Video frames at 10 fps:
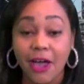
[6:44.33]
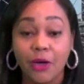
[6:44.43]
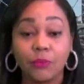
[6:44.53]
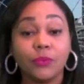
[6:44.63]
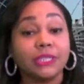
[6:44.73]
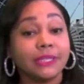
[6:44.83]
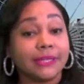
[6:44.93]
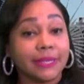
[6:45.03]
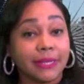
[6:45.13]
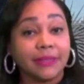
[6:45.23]
which is
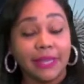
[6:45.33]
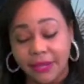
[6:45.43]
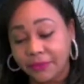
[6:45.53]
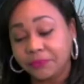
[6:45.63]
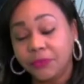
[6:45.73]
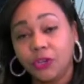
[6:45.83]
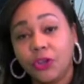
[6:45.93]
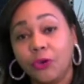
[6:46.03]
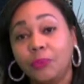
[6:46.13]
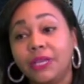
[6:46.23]
a good thing, you
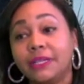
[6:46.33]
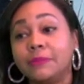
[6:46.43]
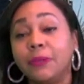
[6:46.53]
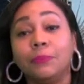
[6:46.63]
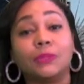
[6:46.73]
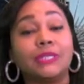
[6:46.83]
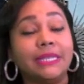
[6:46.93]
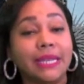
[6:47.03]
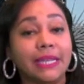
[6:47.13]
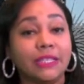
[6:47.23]
know, because people's
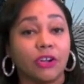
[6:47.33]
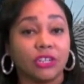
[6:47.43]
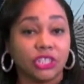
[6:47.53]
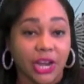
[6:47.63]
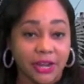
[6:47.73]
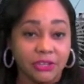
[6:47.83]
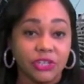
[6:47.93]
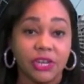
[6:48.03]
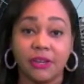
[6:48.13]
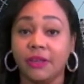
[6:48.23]
needs are
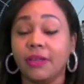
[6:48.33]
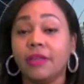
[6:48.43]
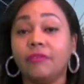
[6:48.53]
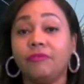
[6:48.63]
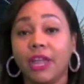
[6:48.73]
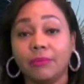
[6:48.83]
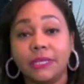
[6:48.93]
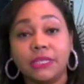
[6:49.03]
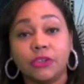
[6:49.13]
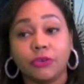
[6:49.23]
changing,
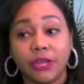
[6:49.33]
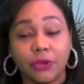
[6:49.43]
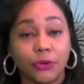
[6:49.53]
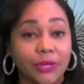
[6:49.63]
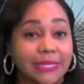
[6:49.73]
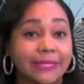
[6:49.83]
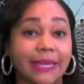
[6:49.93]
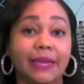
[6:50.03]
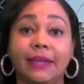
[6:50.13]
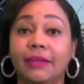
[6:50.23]
families are
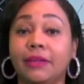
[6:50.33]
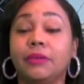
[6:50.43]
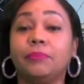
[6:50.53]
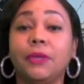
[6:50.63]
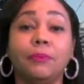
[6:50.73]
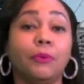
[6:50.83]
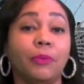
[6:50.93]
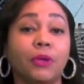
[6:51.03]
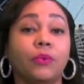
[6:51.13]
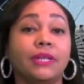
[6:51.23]
increasing, people
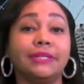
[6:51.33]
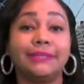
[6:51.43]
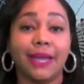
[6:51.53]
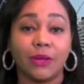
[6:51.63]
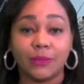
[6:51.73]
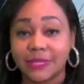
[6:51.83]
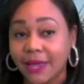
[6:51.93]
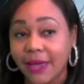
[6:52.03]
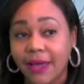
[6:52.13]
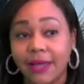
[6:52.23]
may want to
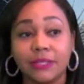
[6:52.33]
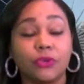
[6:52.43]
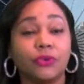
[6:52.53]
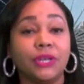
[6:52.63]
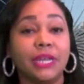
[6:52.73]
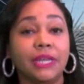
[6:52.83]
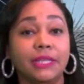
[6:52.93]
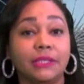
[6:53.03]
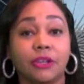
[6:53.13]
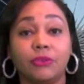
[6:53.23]
downsize or
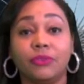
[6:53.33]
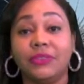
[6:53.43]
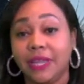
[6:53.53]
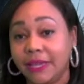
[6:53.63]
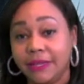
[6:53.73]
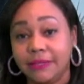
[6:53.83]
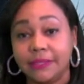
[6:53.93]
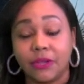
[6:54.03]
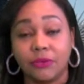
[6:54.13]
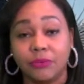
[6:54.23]
need certain things,
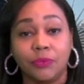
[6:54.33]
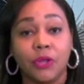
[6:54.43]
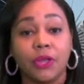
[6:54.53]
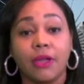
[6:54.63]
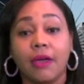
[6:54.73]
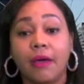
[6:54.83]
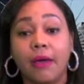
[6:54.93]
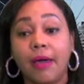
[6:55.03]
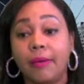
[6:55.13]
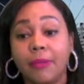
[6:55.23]
certain
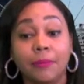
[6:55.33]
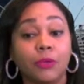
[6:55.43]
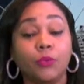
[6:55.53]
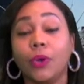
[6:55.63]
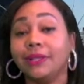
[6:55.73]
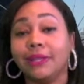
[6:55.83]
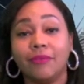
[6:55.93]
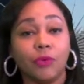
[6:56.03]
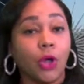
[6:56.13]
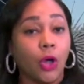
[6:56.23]
maybe
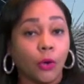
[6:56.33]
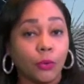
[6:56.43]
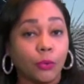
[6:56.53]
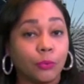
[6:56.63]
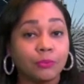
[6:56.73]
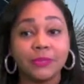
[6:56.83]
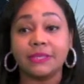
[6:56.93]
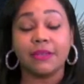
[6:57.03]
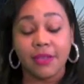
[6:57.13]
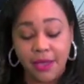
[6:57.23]
one-level
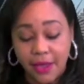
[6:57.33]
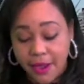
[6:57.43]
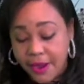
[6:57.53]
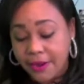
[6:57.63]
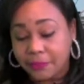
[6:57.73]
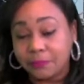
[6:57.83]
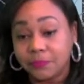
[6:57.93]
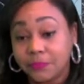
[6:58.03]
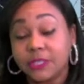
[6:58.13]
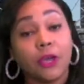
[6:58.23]
homes.
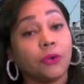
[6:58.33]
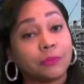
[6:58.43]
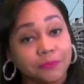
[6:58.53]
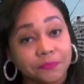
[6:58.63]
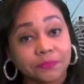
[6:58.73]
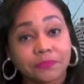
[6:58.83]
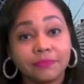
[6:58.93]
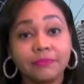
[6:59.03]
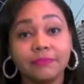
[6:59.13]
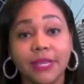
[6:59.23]
So
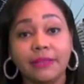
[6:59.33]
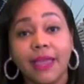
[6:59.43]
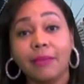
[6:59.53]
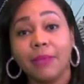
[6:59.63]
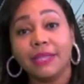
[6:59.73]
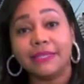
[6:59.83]
that makes